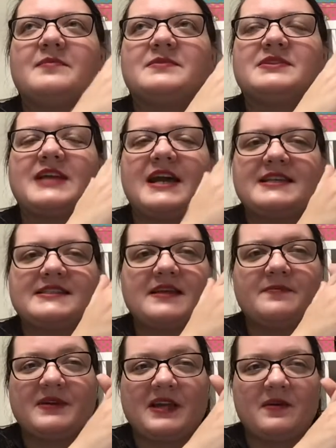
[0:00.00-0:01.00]
dice
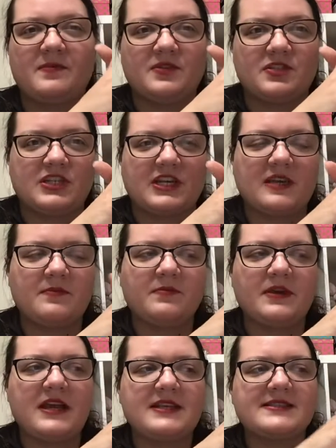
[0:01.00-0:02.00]
up a couple chicken
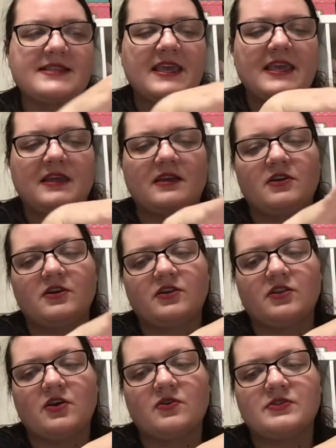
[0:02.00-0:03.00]
breasts and
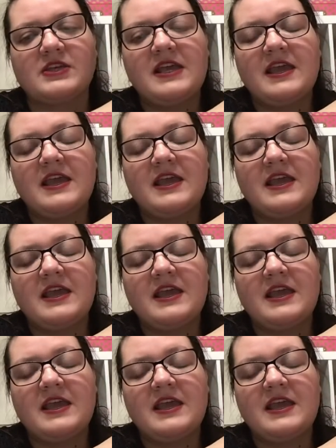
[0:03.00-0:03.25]
cook those